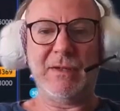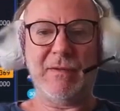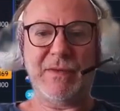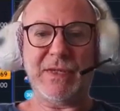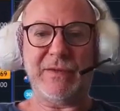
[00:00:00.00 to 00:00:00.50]

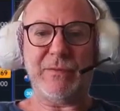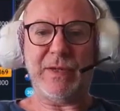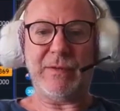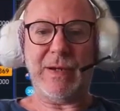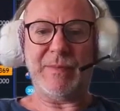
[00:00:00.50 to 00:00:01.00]
So if we
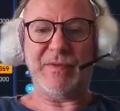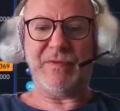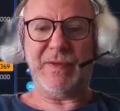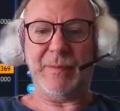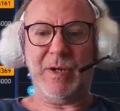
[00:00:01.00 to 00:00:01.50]
grab the
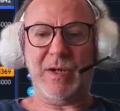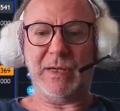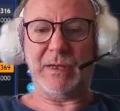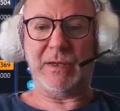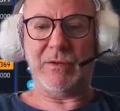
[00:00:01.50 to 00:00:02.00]
fib high to
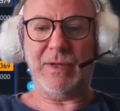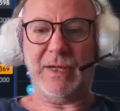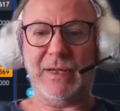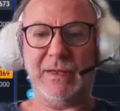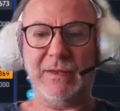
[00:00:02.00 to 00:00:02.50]
low
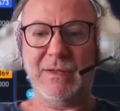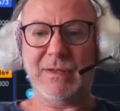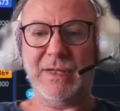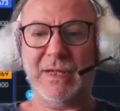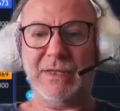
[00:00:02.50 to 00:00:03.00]
here,
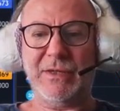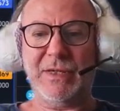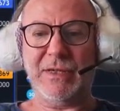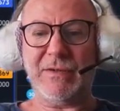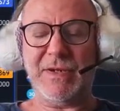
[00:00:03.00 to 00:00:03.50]
yeah, don't
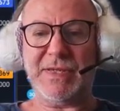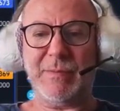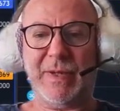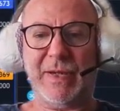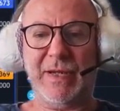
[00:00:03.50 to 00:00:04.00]

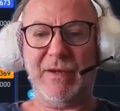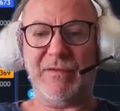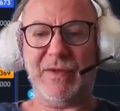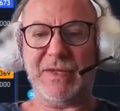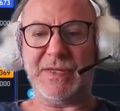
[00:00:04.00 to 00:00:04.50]
underestimate how far
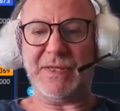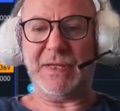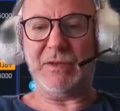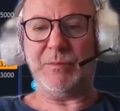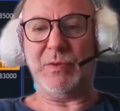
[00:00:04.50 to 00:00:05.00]
this thing
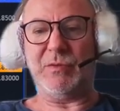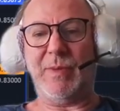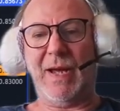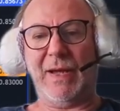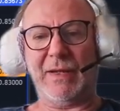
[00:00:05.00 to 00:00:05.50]
could pull back.